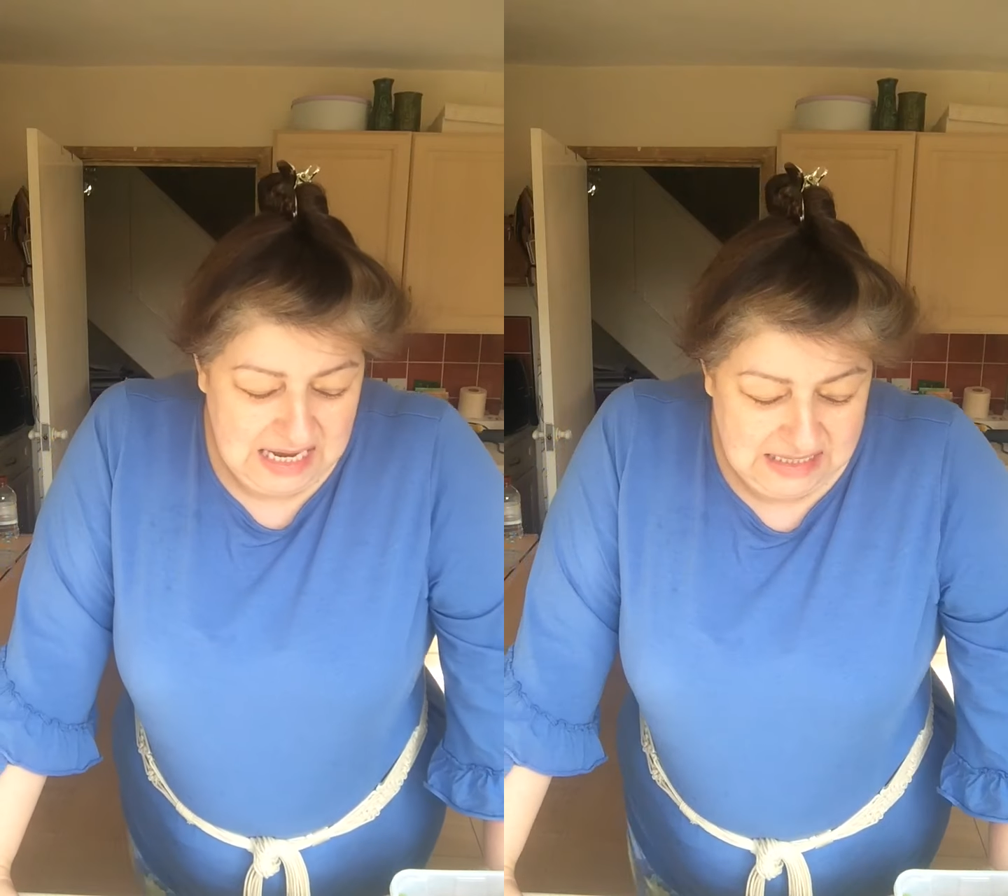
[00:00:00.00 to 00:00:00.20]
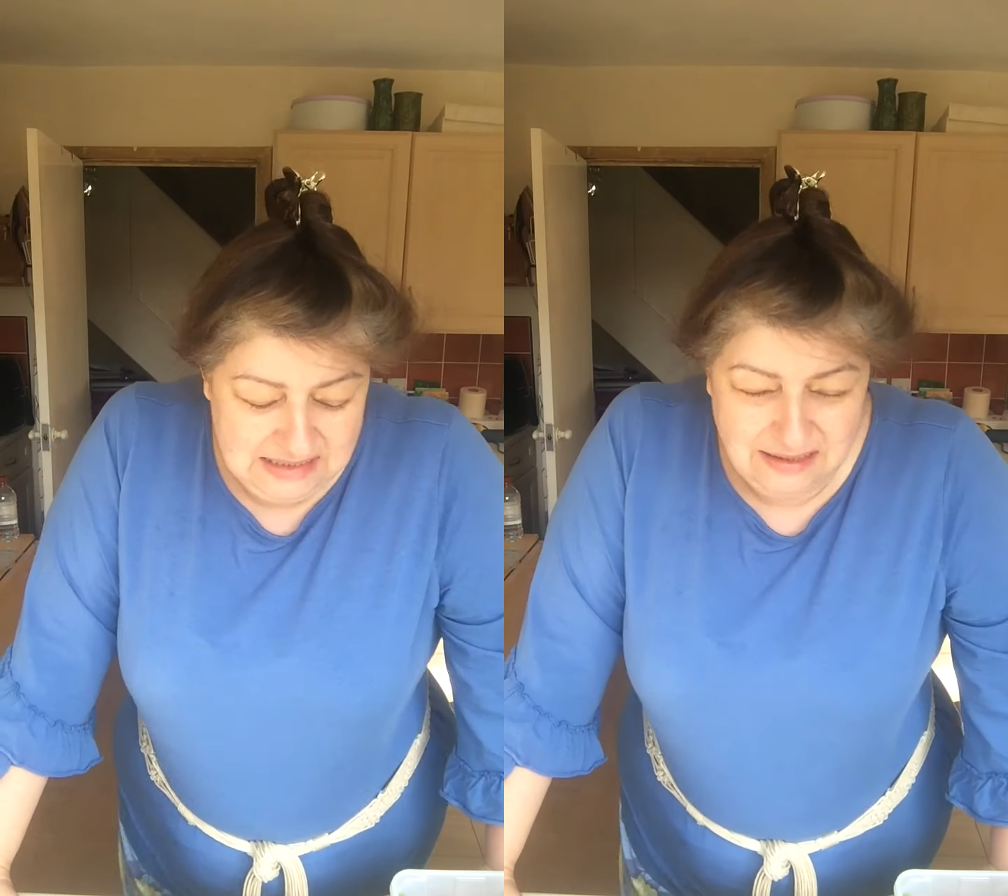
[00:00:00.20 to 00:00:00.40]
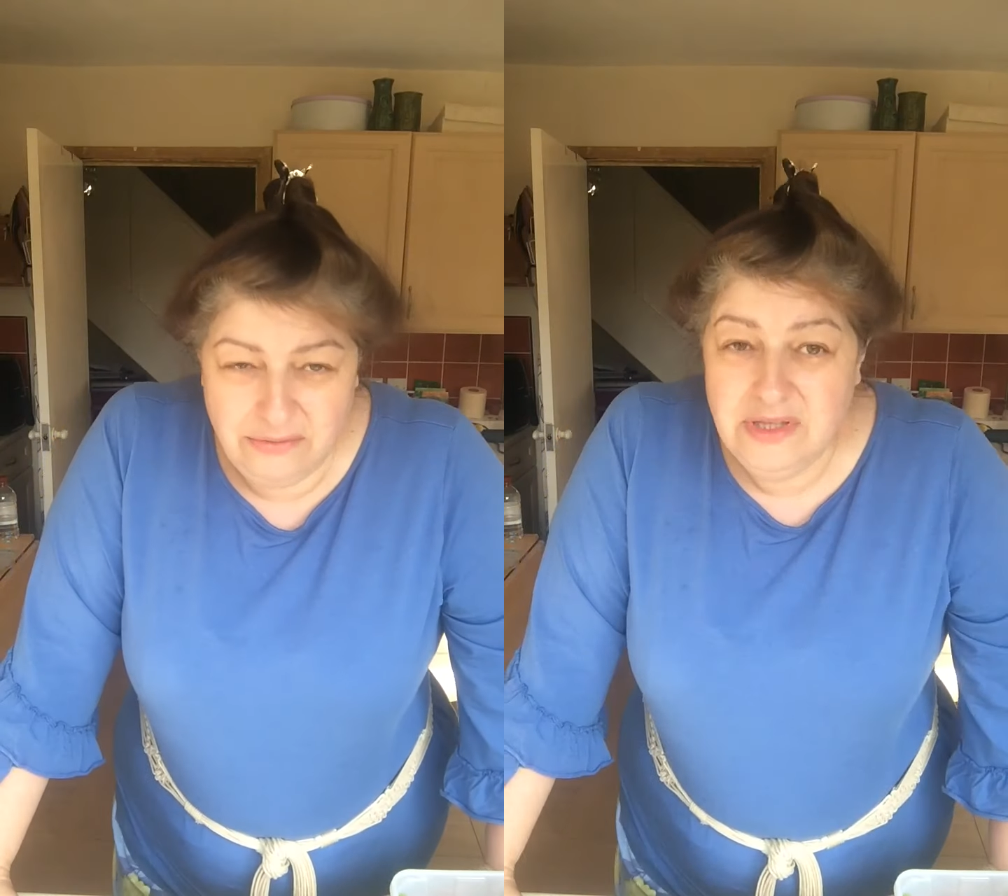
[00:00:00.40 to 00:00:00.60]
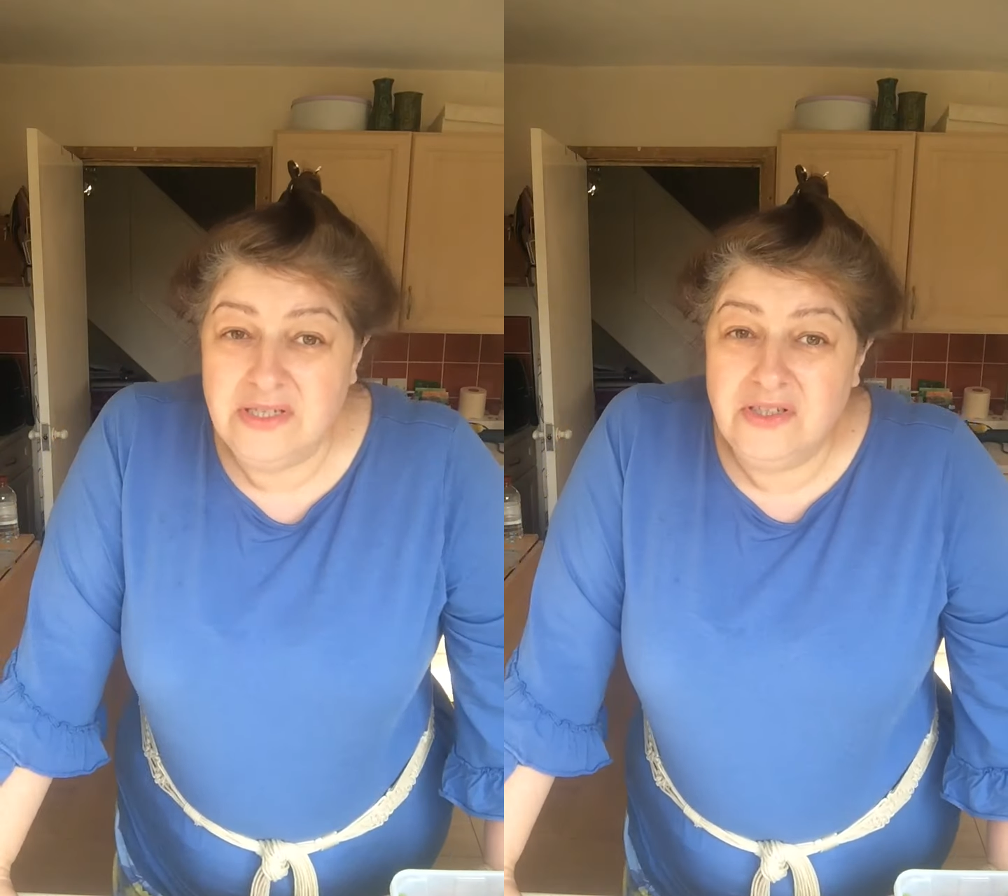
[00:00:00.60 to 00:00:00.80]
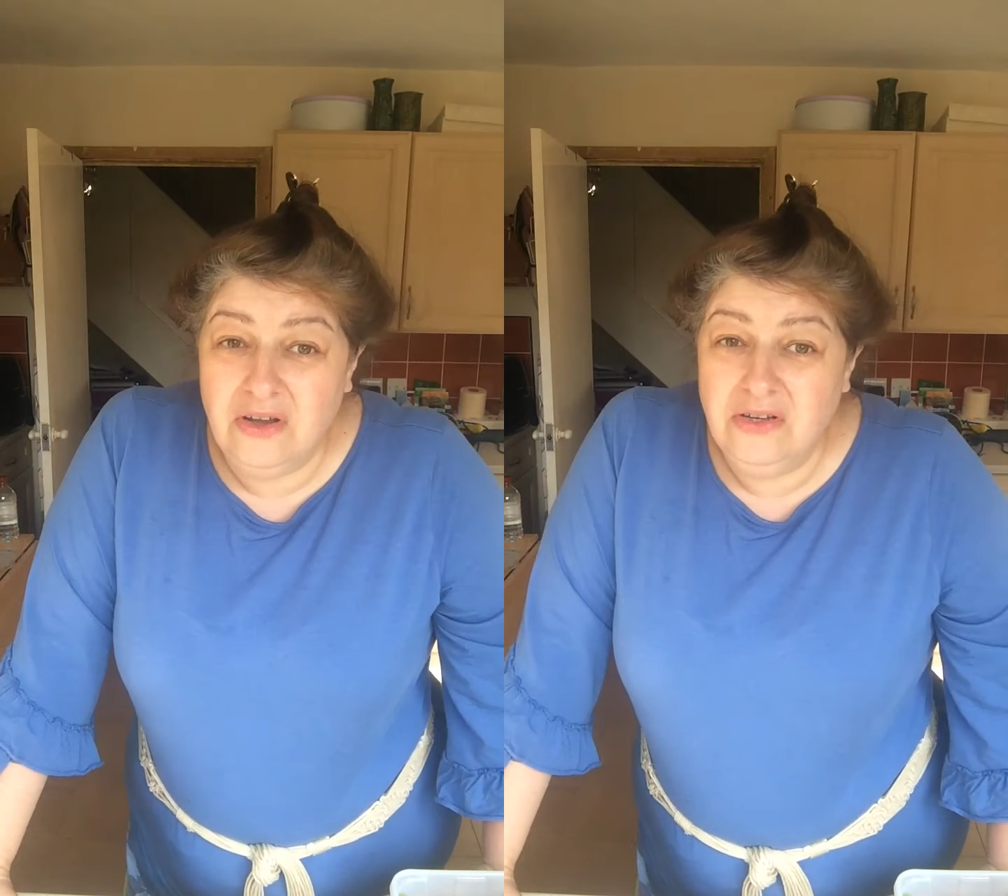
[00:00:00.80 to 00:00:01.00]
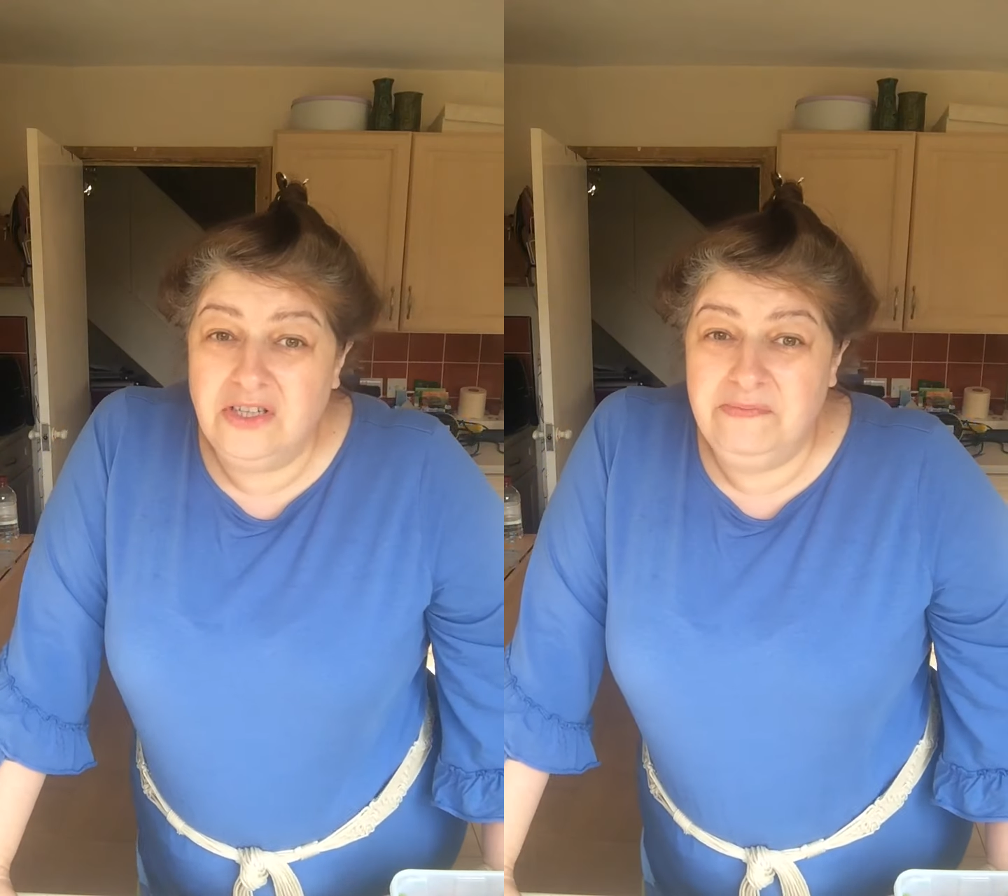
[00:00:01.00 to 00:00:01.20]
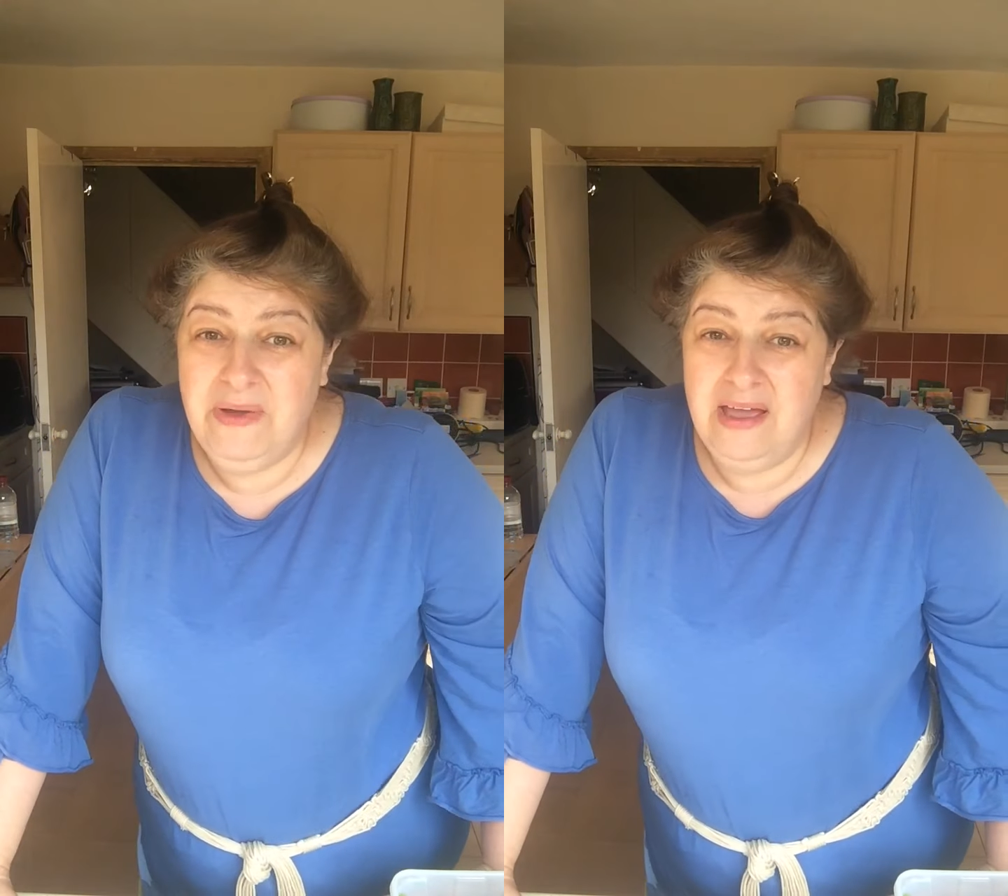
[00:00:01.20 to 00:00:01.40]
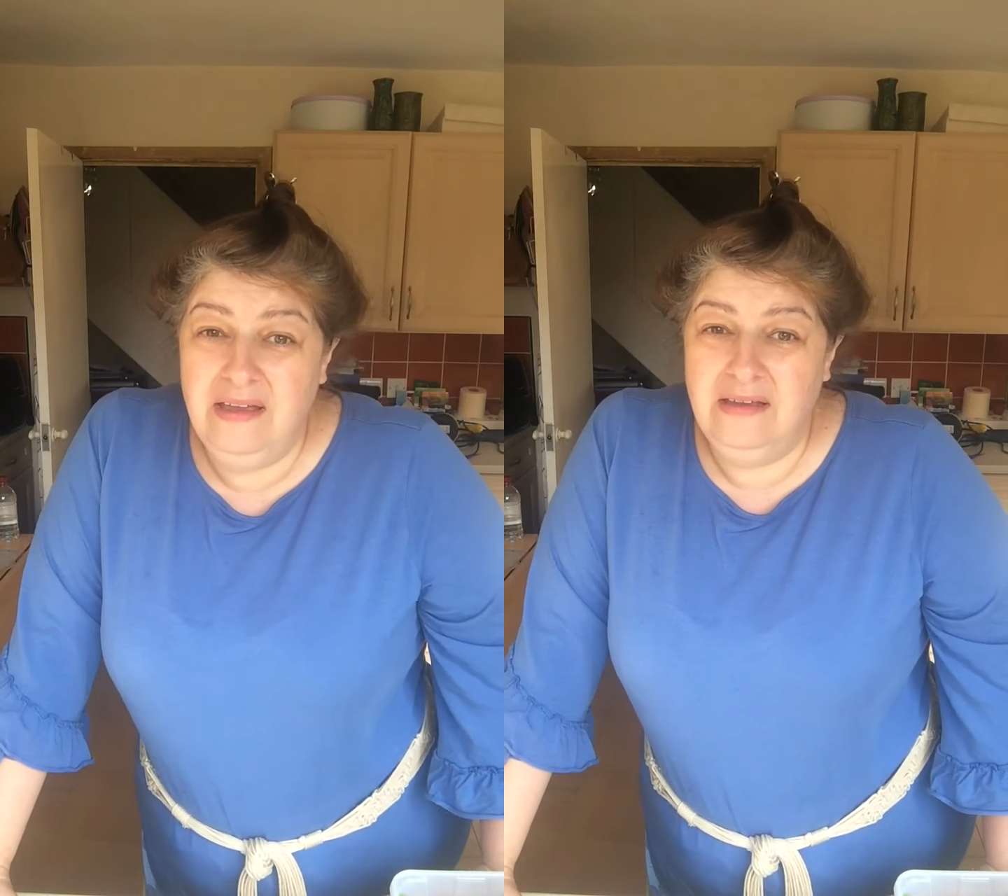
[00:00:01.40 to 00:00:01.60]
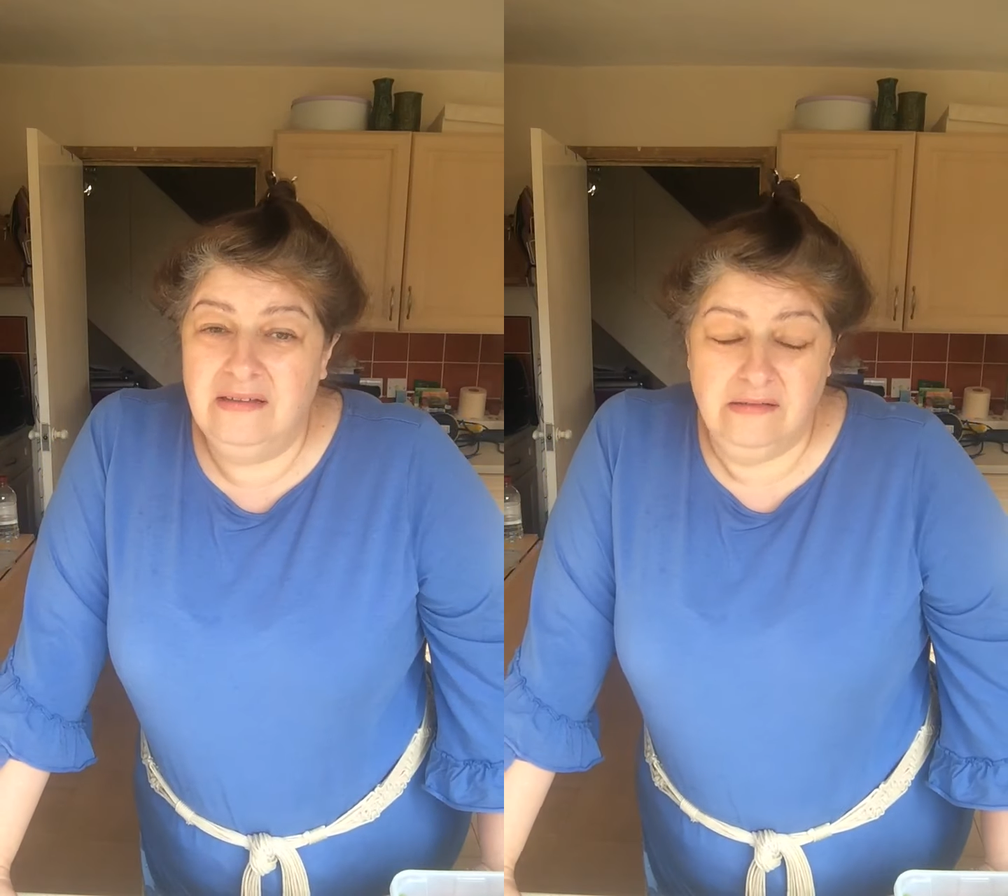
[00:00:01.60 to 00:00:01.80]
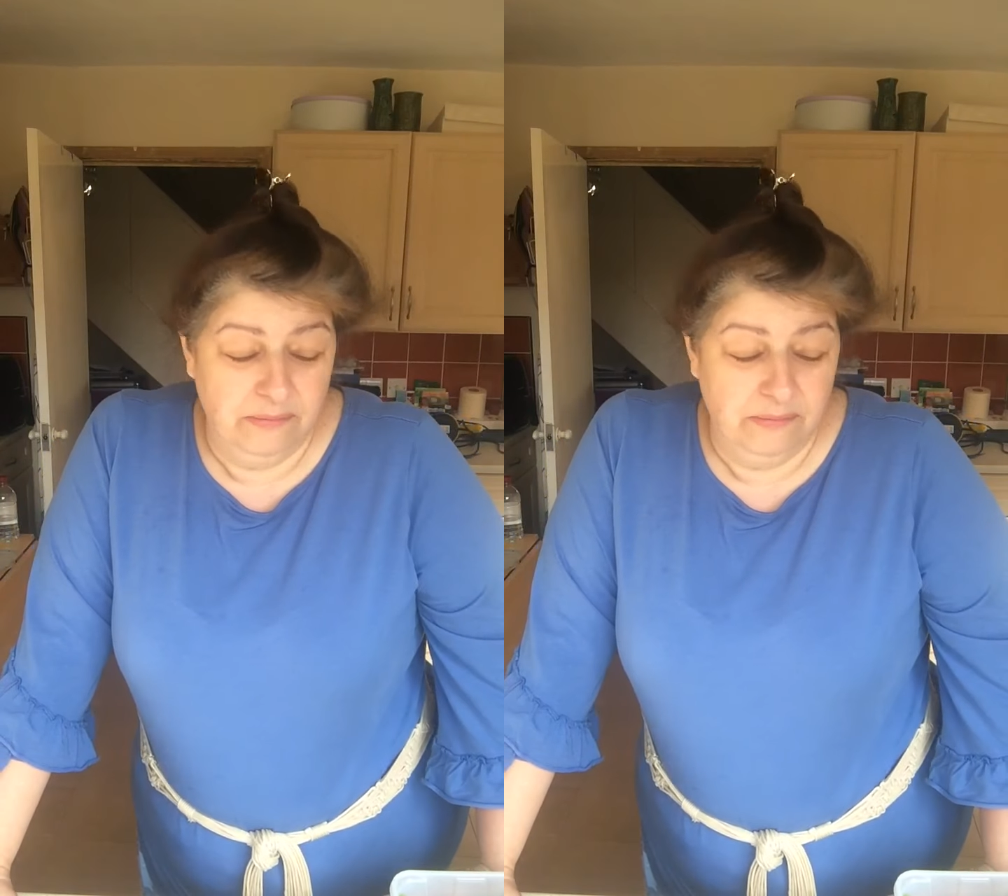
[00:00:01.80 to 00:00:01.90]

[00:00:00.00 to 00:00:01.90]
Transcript: And so at the start of my